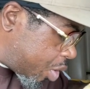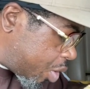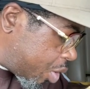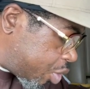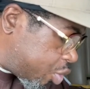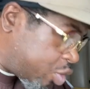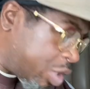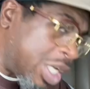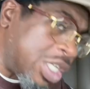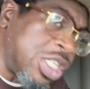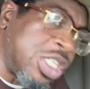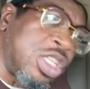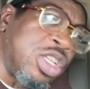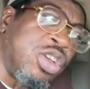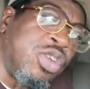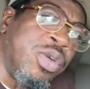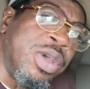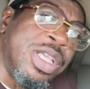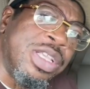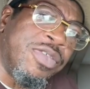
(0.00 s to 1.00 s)
Try just the
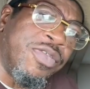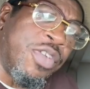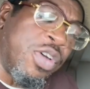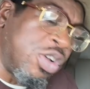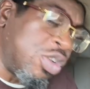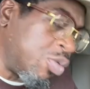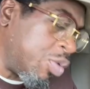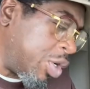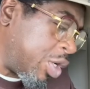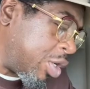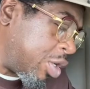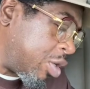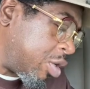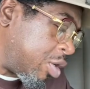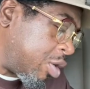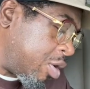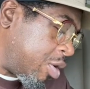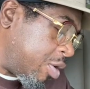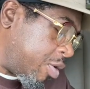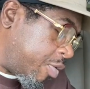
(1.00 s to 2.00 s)
grits first with the
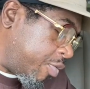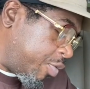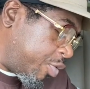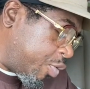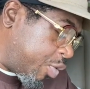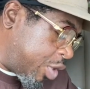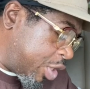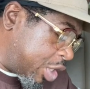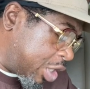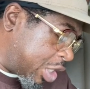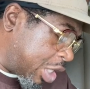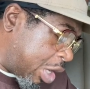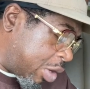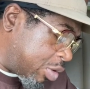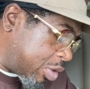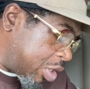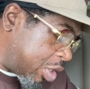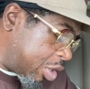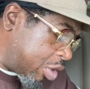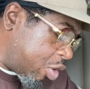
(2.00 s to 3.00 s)
with the
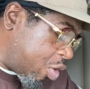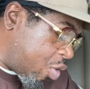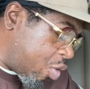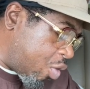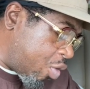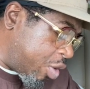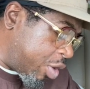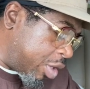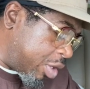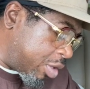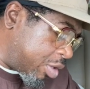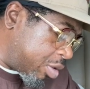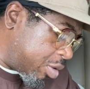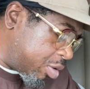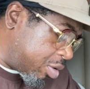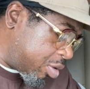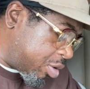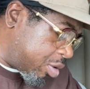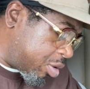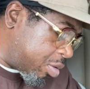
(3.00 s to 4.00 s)
sauce and the corn
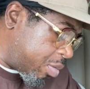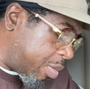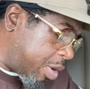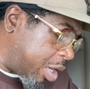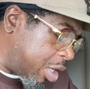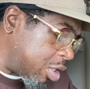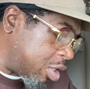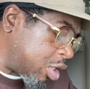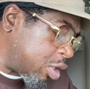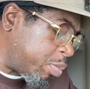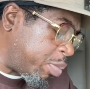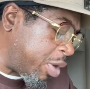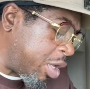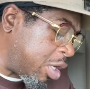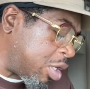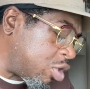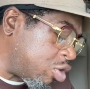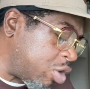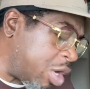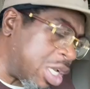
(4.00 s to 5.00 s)
and tomatoes and
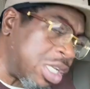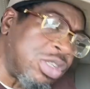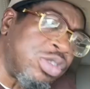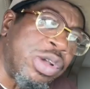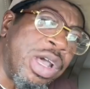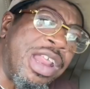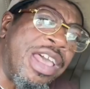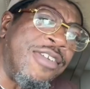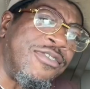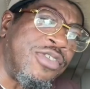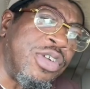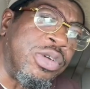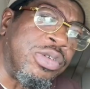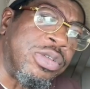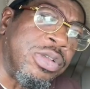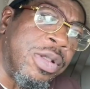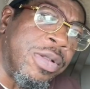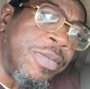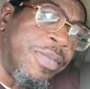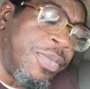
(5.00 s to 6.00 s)
spinach. Try to try that first.
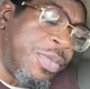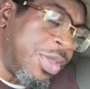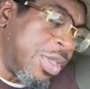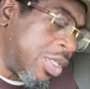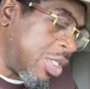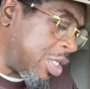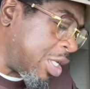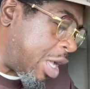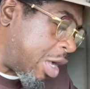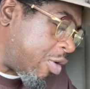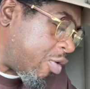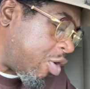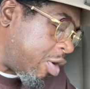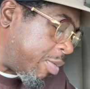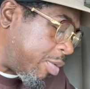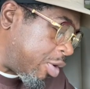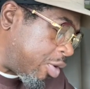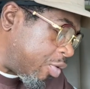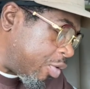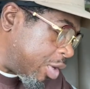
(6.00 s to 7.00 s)
See how creamy
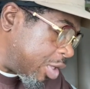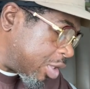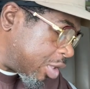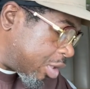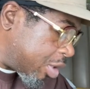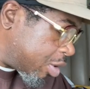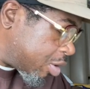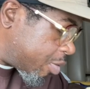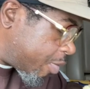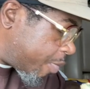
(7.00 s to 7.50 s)
the grits is.